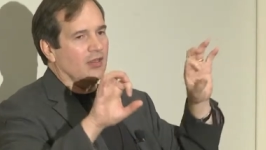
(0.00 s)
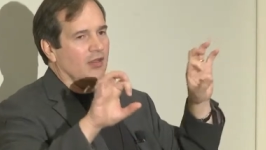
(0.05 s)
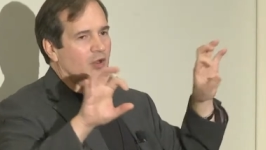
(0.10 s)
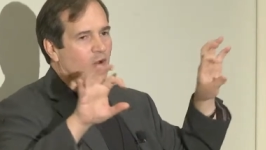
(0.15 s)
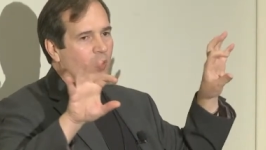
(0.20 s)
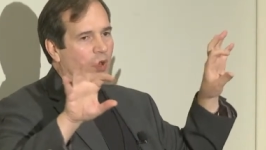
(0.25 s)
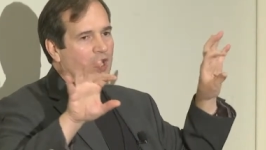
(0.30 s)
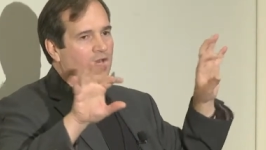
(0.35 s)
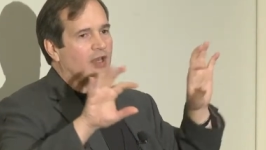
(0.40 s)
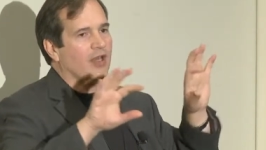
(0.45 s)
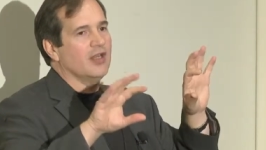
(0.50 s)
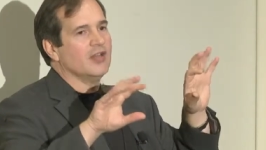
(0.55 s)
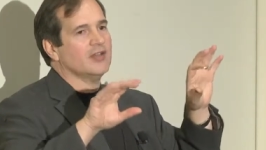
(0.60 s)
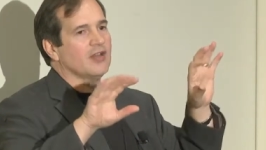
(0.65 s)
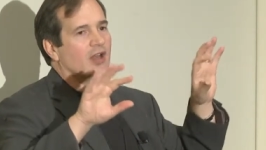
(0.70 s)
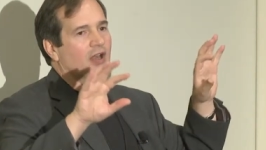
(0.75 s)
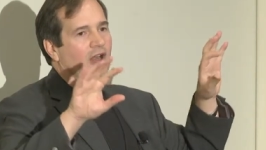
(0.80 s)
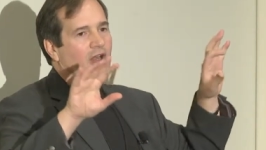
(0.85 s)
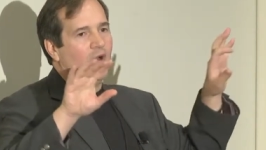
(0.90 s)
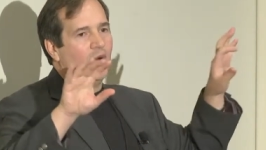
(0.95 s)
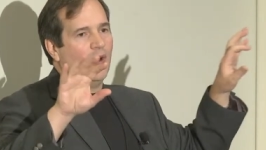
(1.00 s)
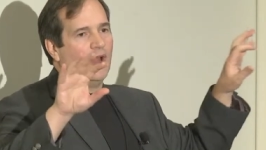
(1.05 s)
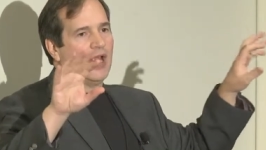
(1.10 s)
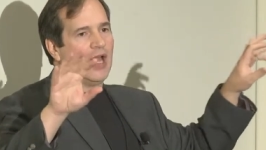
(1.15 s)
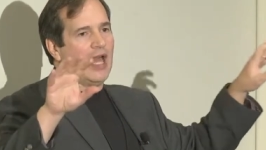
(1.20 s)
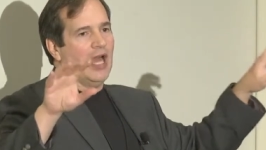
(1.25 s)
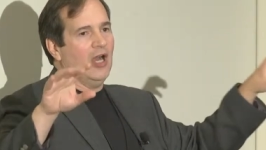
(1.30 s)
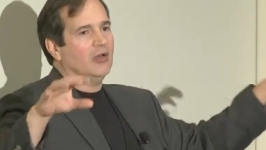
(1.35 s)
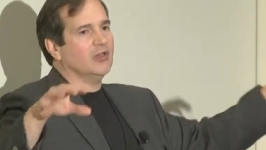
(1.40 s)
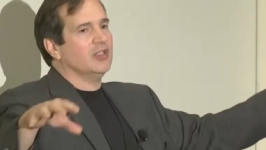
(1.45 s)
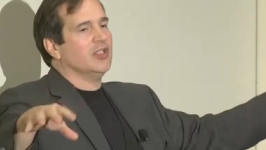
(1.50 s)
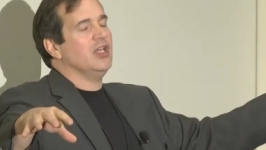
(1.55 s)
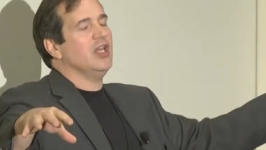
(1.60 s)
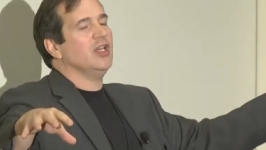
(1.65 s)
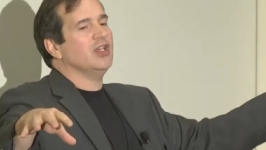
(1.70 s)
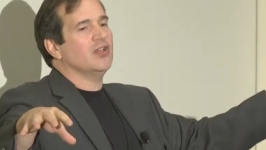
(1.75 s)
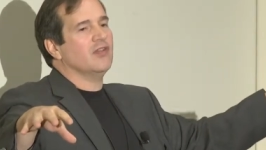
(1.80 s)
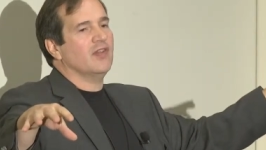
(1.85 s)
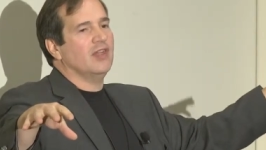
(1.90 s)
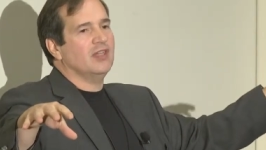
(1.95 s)
queries are going out to
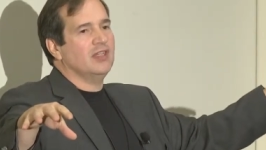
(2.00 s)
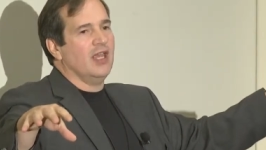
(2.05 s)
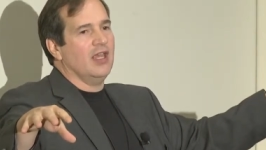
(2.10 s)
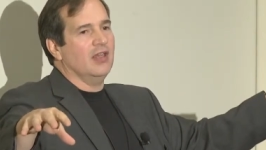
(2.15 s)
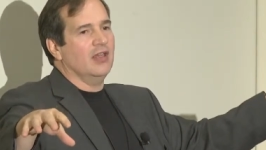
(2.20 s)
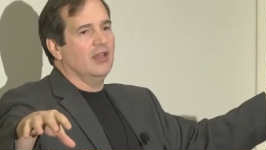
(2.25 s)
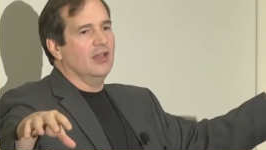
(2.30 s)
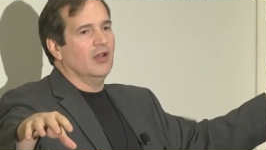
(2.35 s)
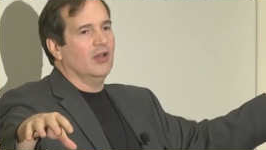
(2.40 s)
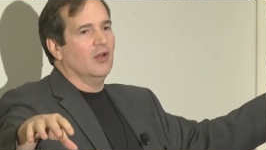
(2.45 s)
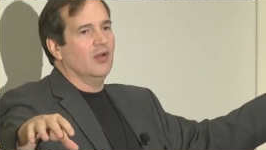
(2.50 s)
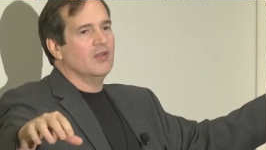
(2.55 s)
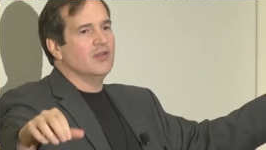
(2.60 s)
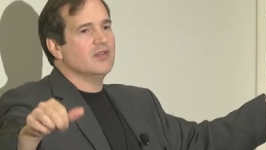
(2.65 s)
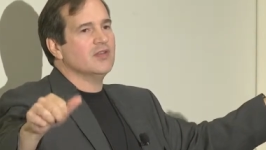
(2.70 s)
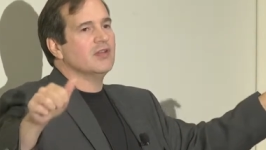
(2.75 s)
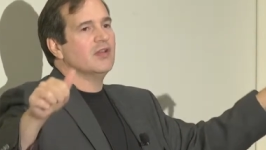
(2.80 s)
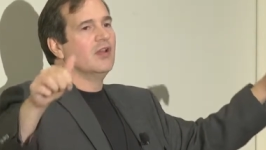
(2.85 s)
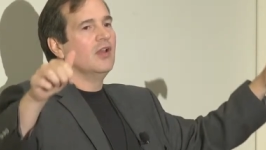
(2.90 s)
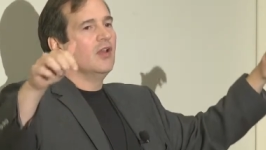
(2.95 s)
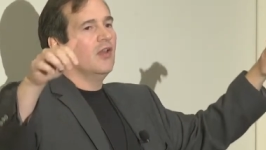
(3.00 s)
each of the data nodes,